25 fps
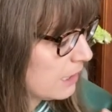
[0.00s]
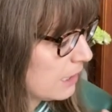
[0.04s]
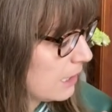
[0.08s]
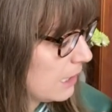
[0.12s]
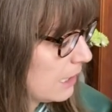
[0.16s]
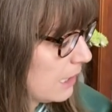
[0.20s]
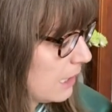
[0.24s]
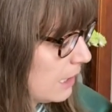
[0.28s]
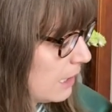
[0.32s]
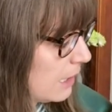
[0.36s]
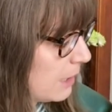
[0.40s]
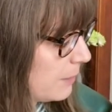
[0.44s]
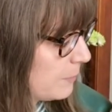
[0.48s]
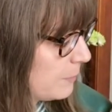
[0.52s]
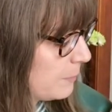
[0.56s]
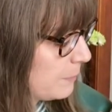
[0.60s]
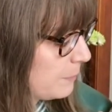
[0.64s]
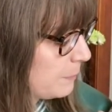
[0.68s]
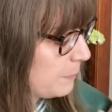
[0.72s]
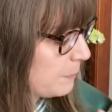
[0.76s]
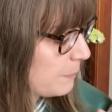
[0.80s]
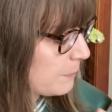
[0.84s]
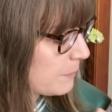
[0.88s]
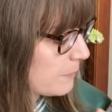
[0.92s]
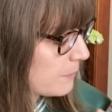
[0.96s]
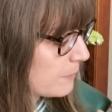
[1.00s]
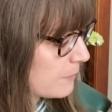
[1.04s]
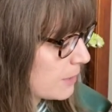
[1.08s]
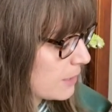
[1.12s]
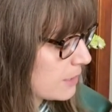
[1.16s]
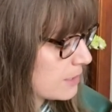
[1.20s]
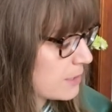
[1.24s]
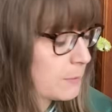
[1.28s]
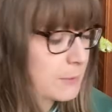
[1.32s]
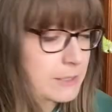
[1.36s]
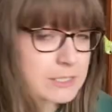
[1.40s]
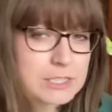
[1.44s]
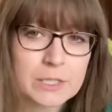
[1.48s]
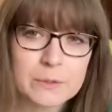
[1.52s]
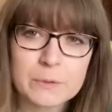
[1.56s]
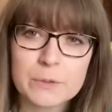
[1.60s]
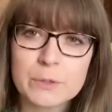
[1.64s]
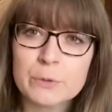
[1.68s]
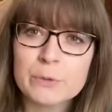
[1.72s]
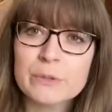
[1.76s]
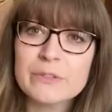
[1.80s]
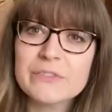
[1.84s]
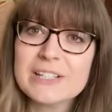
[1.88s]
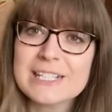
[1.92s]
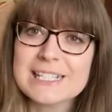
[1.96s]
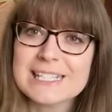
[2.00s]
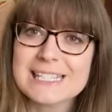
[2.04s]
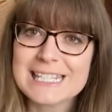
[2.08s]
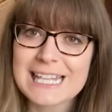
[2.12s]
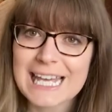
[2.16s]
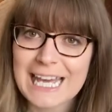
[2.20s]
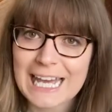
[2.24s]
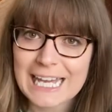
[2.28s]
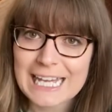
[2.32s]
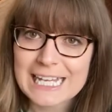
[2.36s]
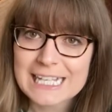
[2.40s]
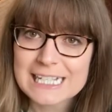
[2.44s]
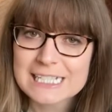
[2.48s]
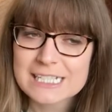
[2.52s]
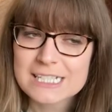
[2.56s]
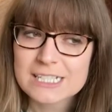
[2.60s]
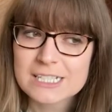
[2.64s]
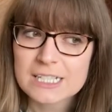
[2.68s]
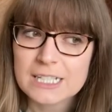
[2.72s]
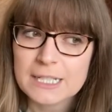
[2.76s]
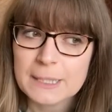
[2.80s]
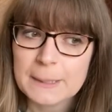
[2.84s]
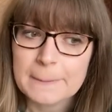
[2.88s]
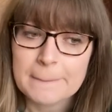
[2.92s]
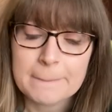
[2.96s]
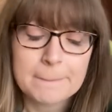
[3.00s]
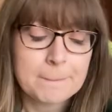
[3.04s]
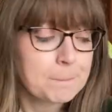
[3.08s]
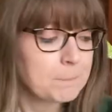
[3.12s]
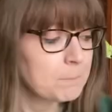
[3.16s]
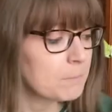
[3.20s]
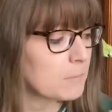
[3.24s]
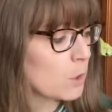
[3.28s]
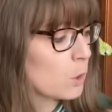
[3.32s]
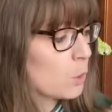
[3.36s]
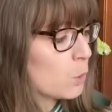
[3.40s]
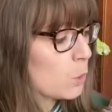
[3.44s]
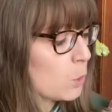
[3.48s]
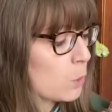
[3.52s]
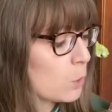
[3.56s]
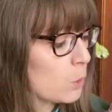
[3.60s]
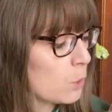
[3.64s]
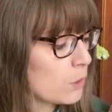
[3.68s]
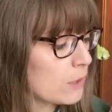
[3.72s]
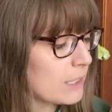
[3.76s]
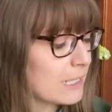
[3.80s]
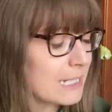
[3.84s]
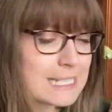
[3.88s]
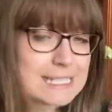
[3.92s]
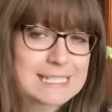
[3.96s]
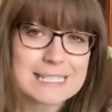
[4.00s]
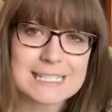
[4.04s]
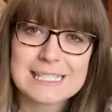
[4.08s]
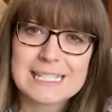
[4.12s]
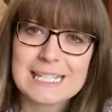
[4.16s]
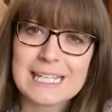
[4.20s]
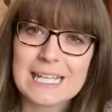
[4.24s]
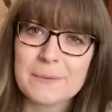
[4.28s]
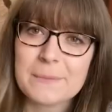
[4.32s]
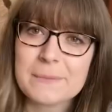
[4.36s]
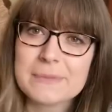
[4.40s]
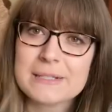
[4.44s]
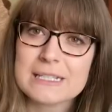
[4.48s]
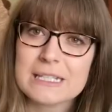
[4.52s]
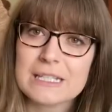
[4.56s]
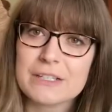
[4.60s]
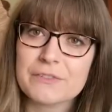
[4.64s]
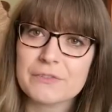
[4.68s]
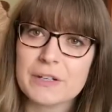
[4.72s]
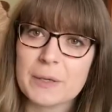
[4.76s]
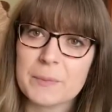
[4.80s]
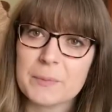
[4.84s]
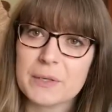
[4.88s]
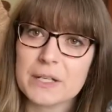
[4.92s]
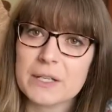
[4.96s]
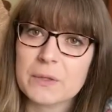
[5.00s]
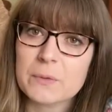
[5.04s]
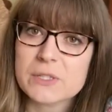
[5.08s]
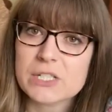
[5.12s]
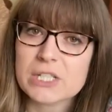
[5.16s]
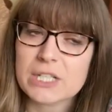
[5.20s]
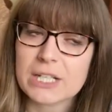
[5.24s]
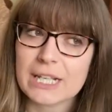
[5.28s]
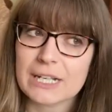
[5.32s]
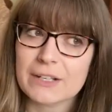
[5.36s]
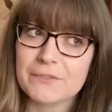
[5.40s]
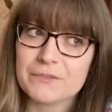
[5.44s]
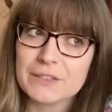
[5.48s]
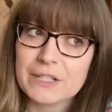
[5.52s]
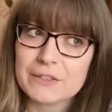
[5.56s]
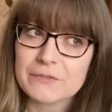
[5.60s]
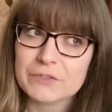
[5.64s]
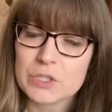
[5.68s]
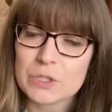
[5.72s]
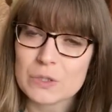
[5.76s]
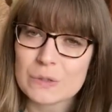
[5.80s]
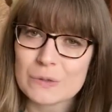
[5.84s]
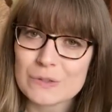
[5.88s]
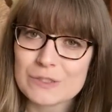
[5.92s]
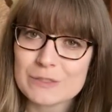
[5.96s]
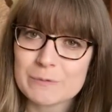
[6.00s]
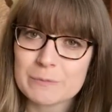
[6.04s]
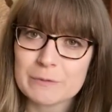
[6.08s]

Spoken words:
So I don't know if it's that, or that it's a DMC fabric, which again I've never used